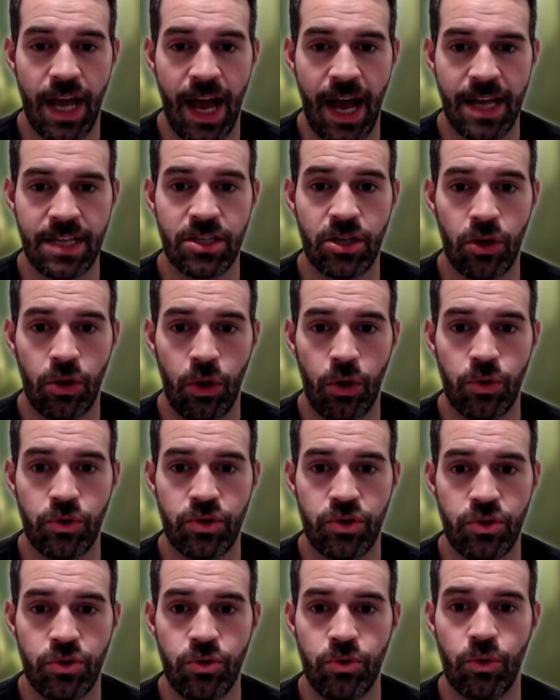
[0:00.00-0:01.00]
as
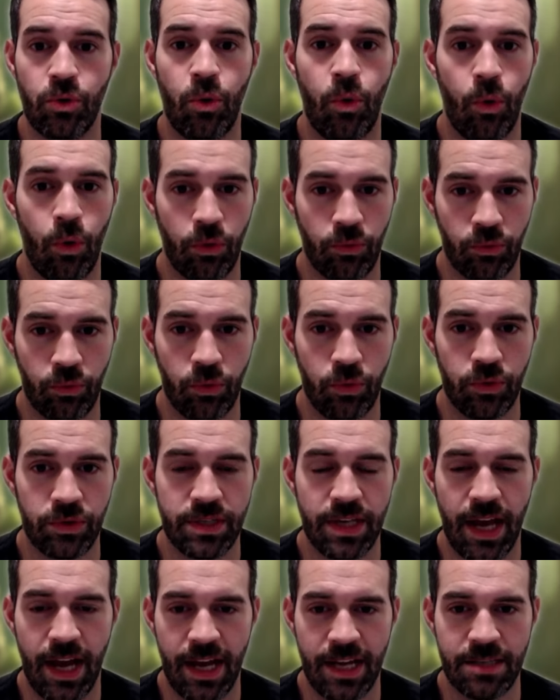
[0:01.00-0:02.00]
close to core
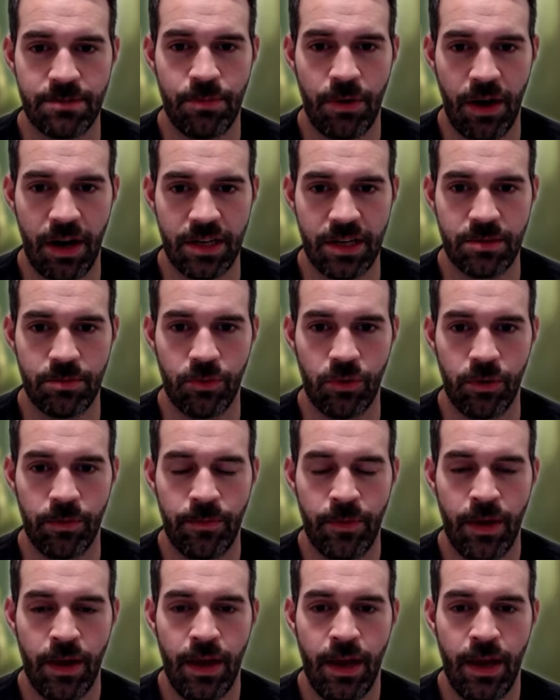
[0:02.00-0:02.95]
rules as possible.